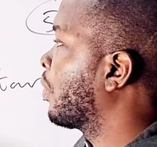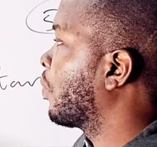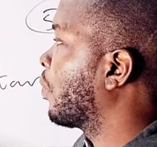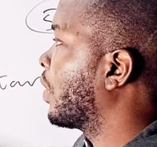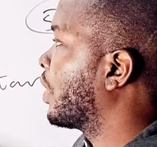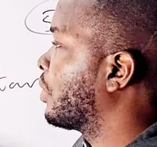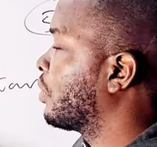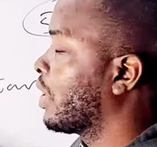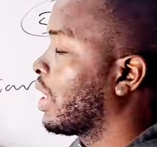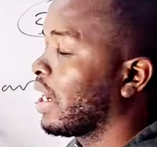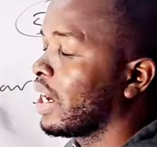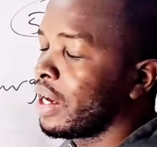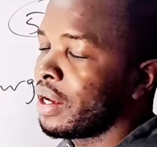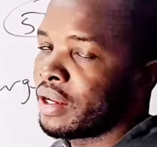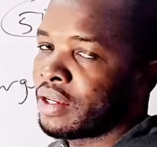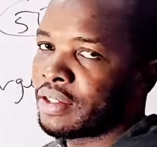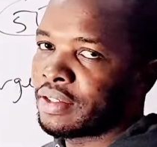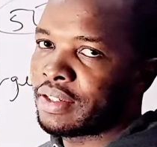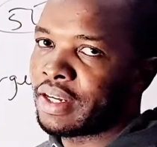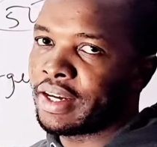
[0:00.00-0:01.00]
when you are
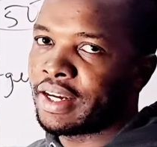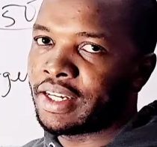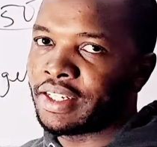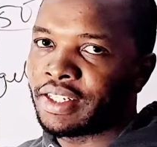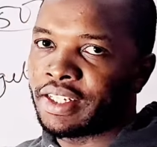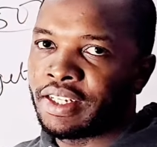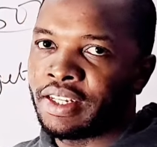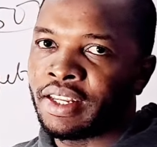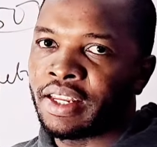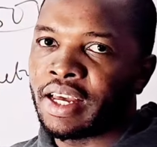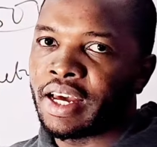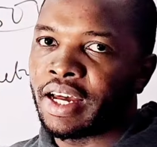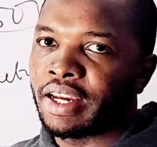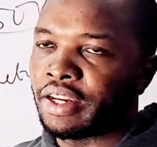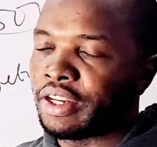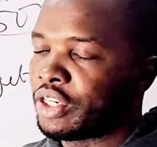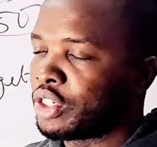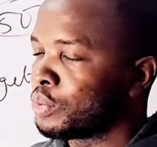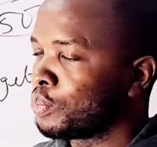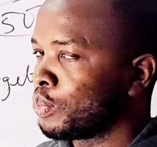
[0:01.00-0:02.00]
targeting at
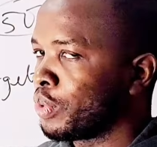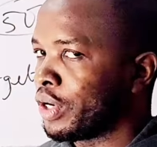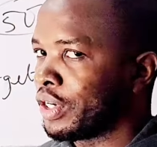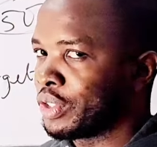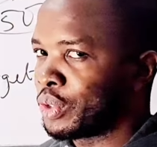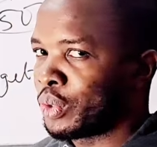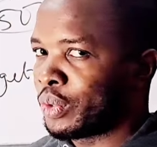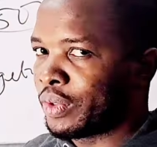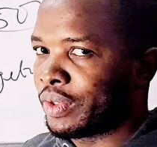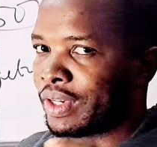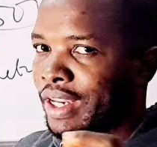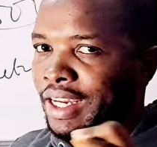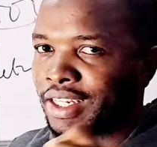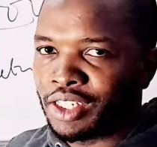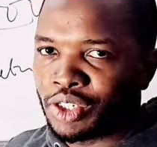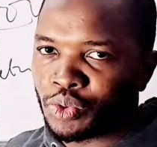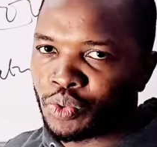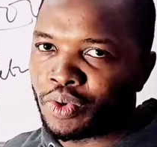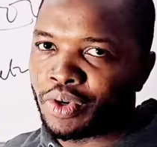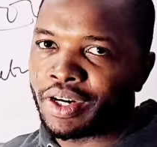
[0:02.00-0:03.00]
this point. So that
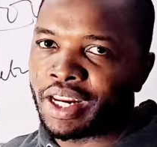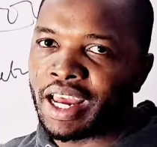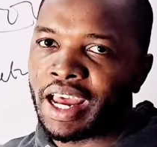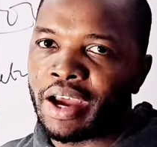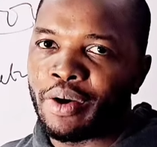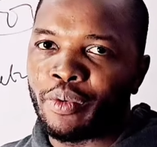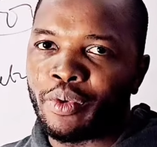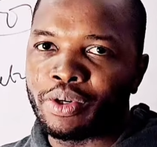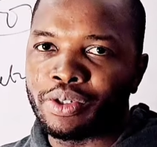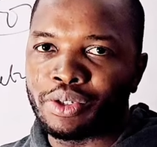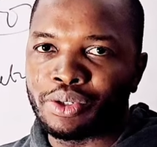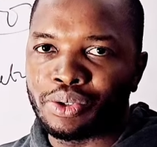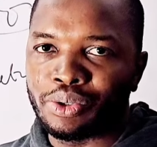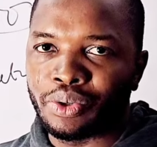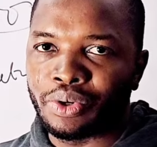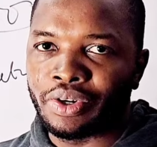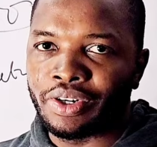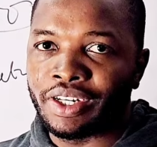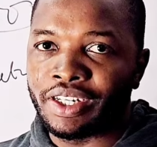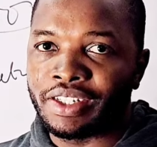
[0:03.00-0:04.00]
is what I want you to
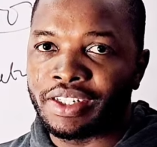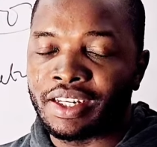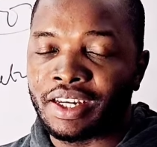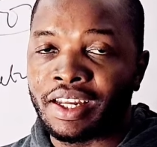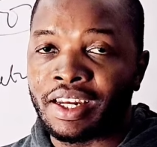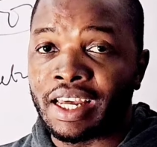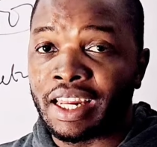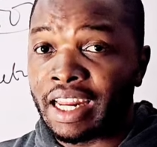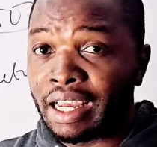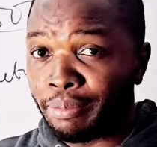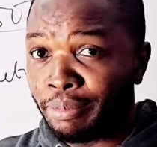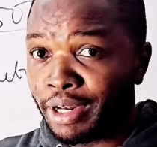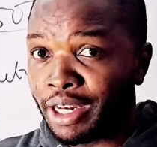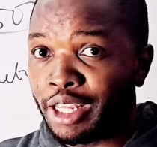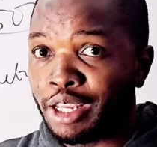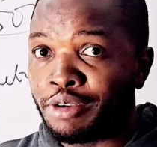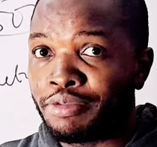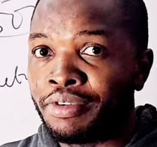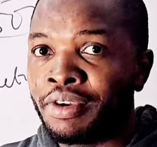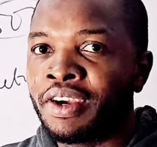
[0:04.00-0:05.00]
understand, and I
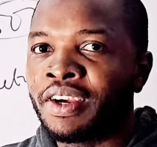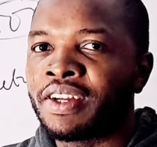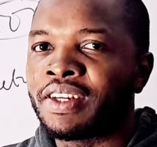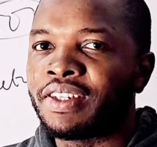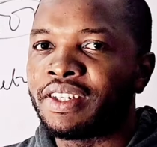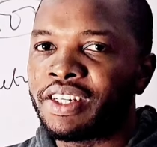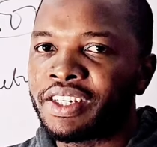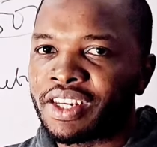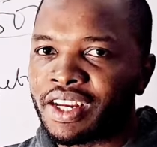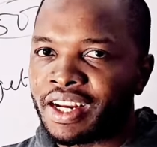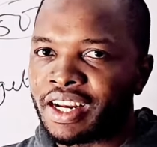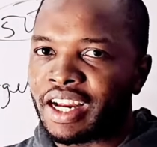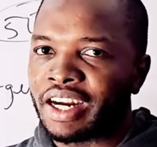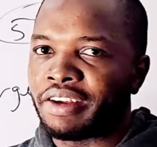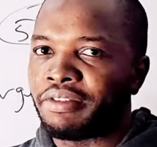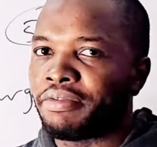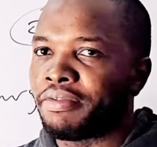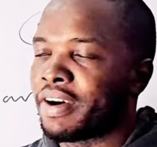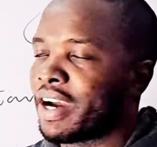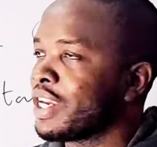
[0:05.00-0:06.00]
believe this
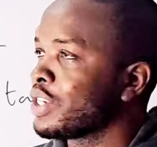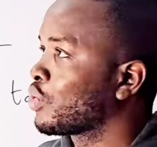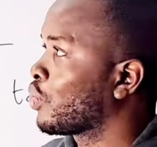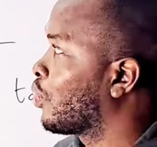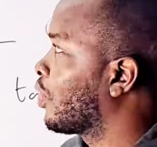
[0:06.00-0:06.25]
clarifies